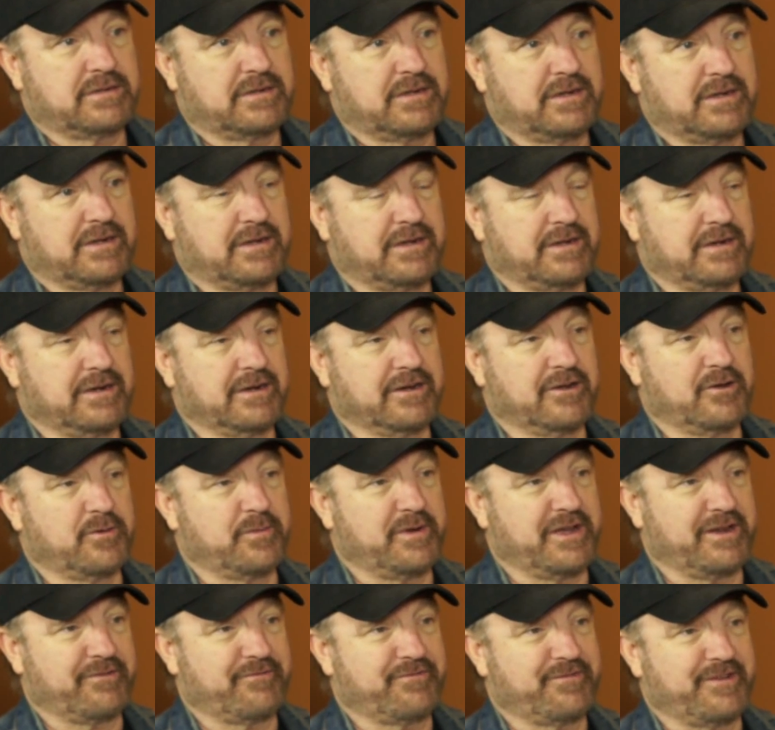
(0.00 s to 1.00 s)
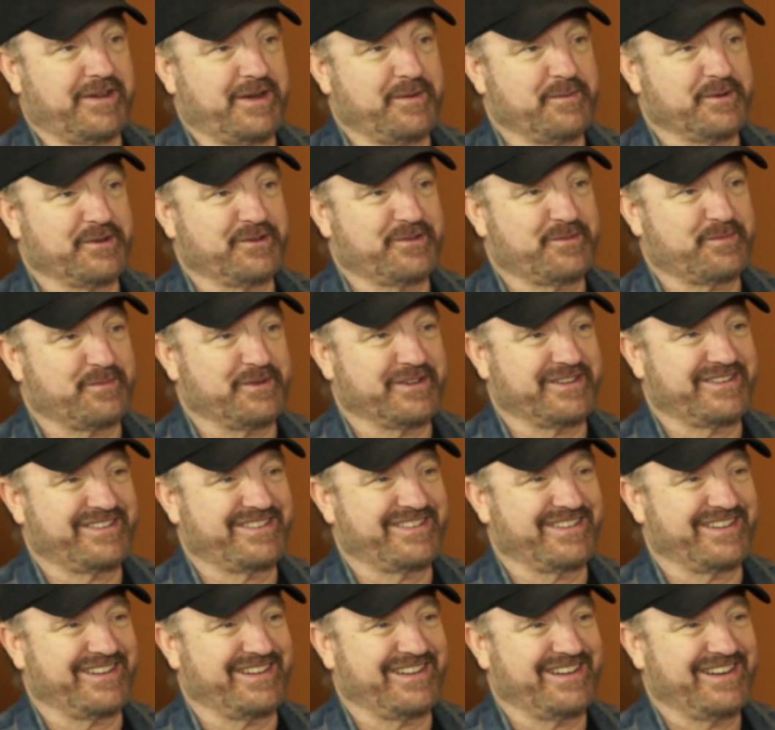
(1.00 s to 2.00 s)
you're well-known writer and actor. Famous, quite a
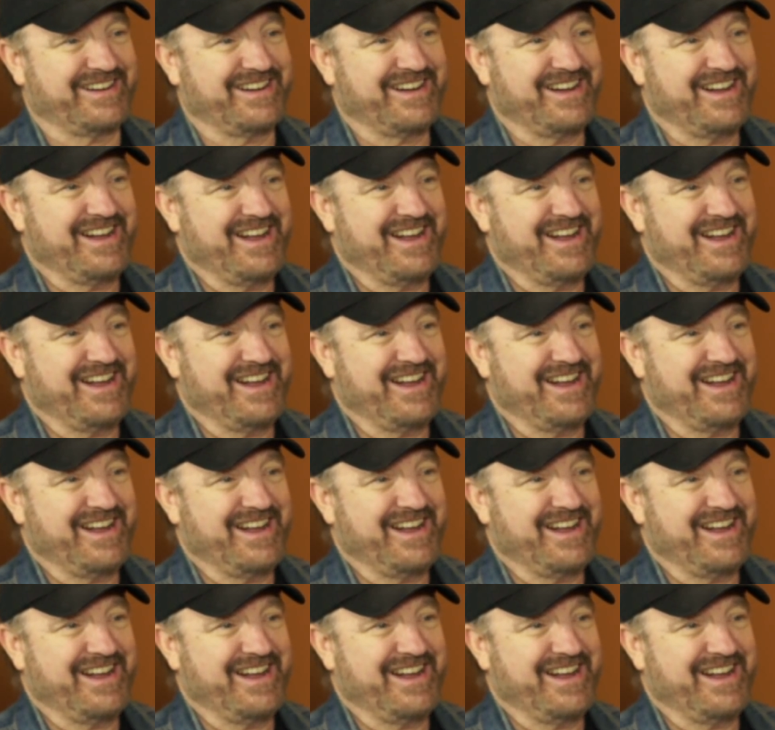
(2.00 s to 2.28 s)
jump.